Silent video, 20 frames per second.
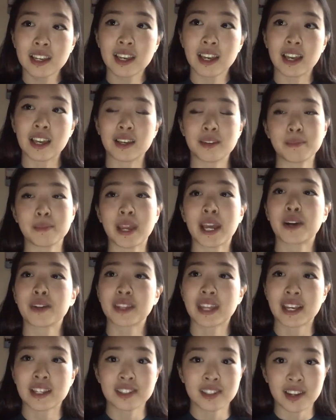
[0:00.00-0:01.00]

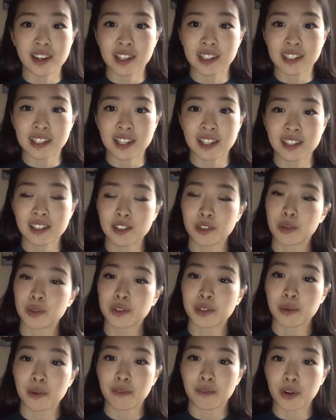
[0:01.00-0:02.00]
Healthcare scientists are also
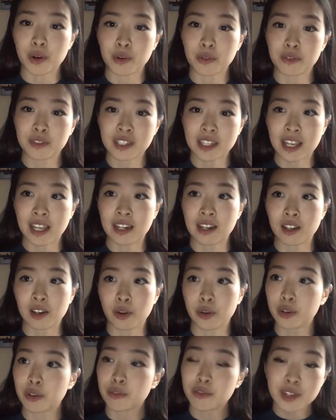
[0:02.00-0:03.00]
involved in a lot
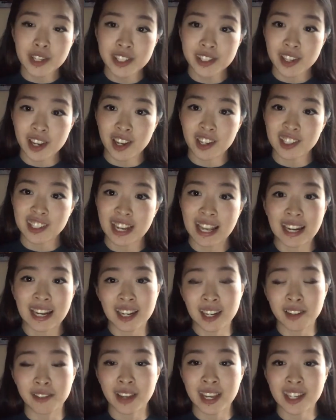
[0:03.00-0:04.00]
of research and
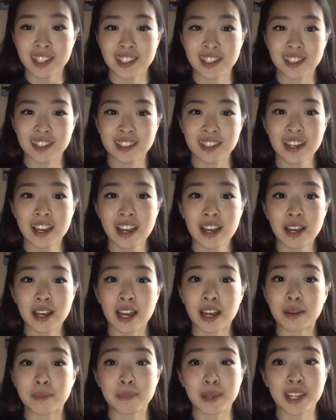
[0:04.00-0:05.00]
innovation
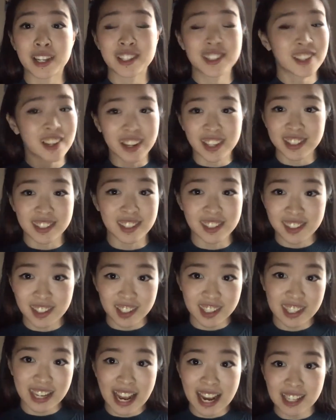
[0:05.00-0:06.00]
because science is such an
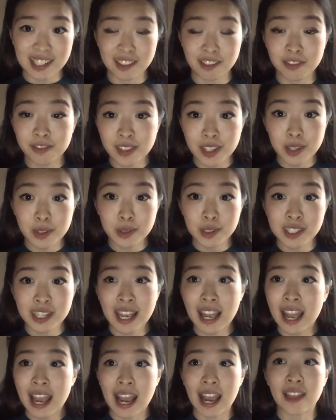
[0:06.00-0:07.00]
active field,
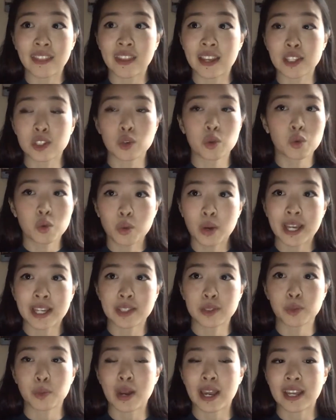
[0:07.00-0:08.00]
and there's always
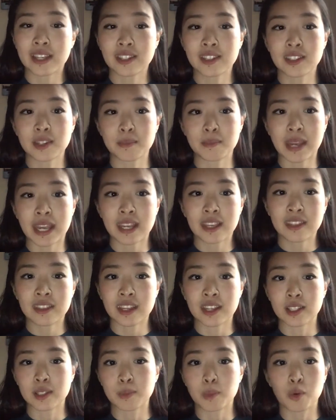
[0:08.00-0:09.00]
ways to make
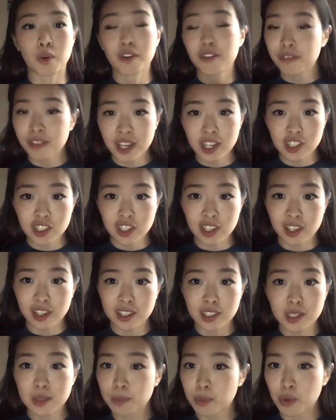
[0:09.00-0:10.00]
things more efficient,
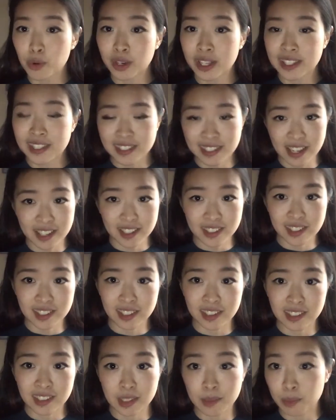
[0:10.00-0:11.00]
more
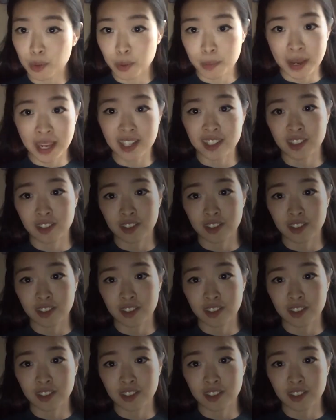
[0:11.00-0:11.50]
consistent and more patient